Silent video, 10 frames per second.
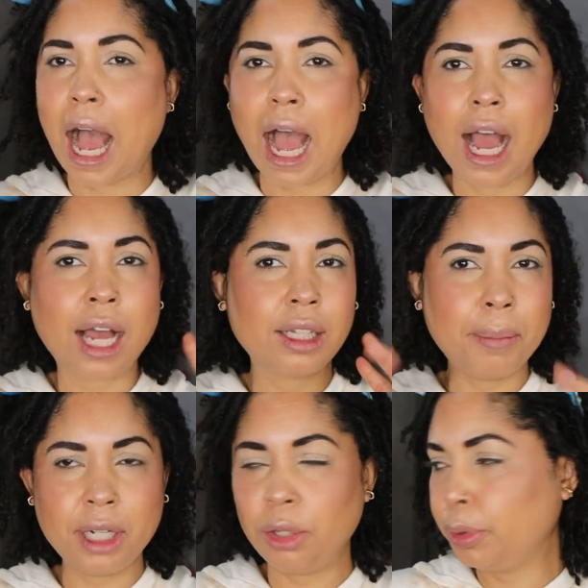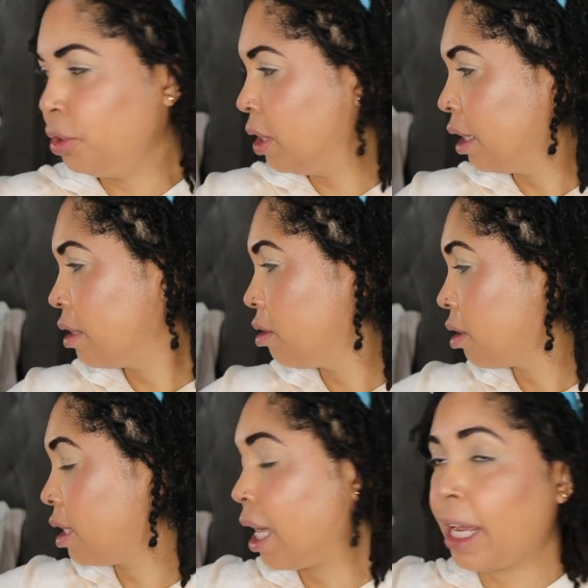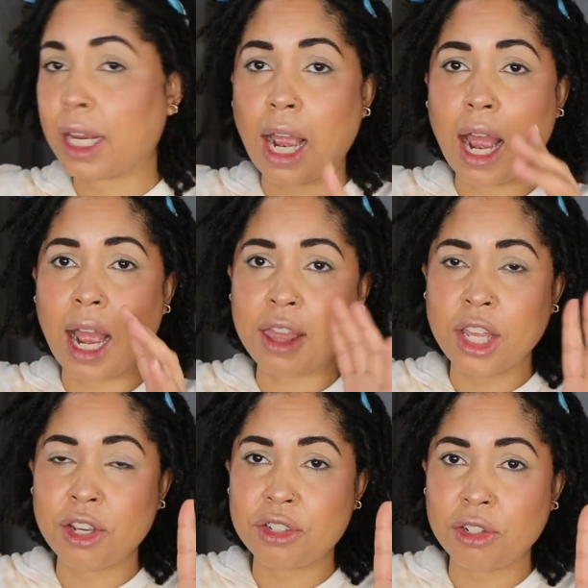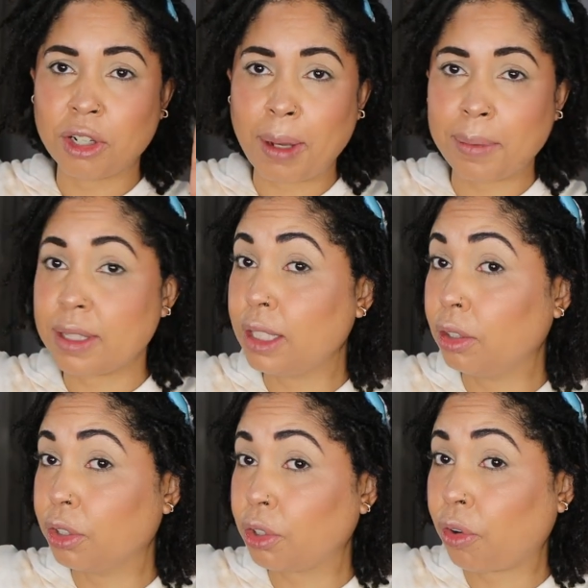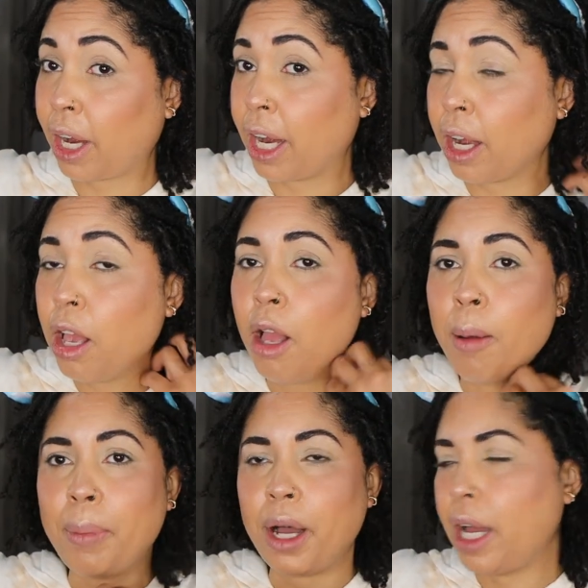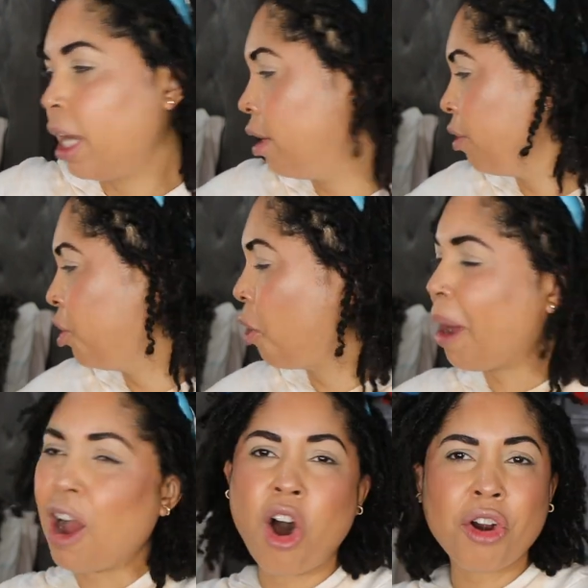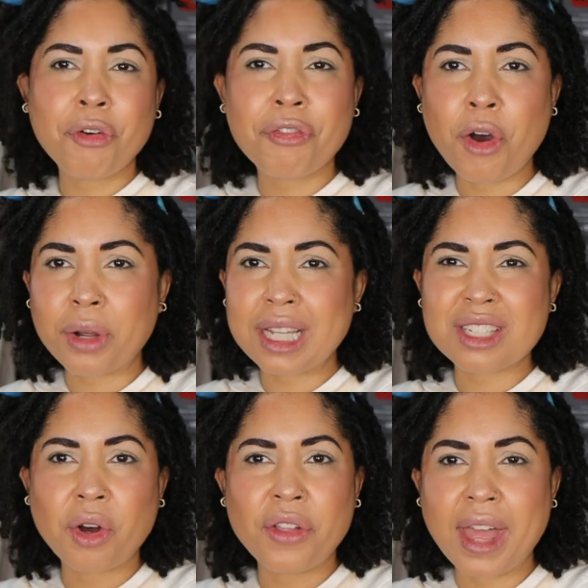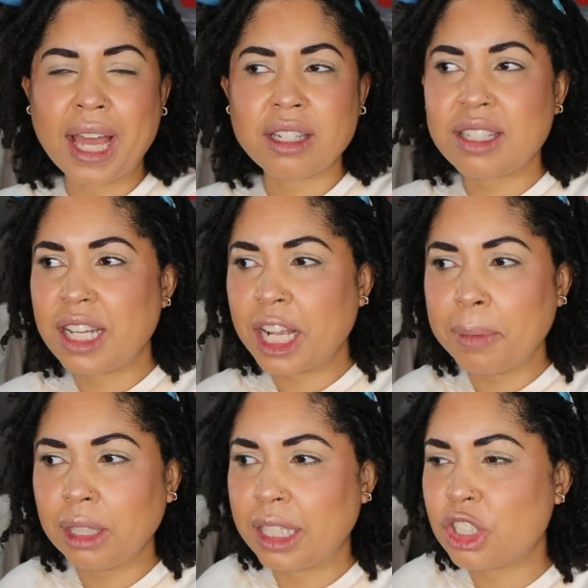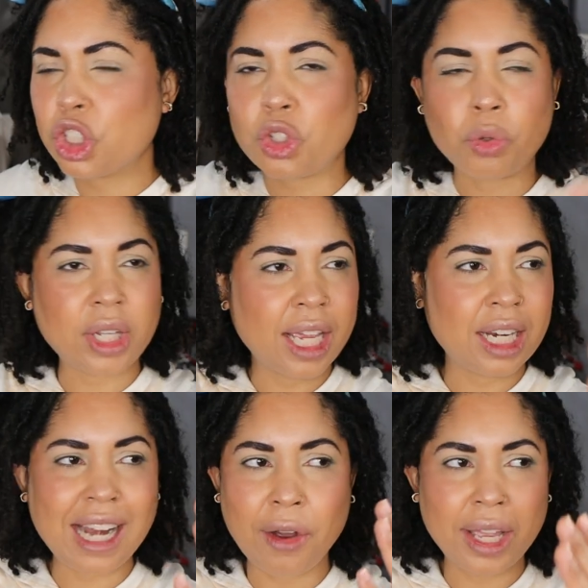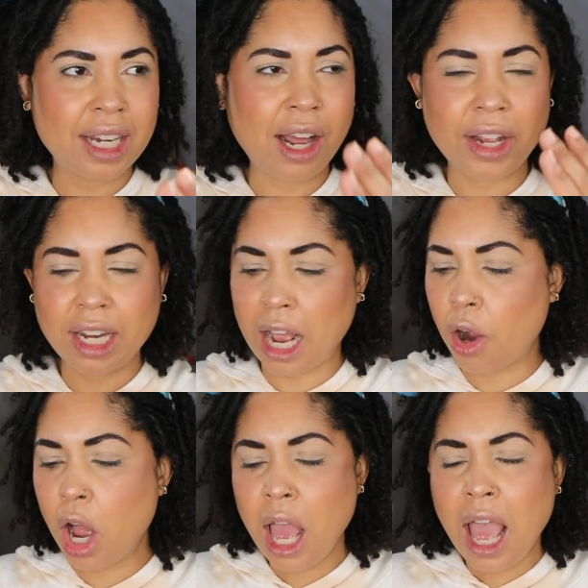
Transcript: Uh, let me know what you think this looks like. I think you're still gonna be able to see the look great, but you know, my autofocus on that Sigma lens just goes in and out, in and out, in and out.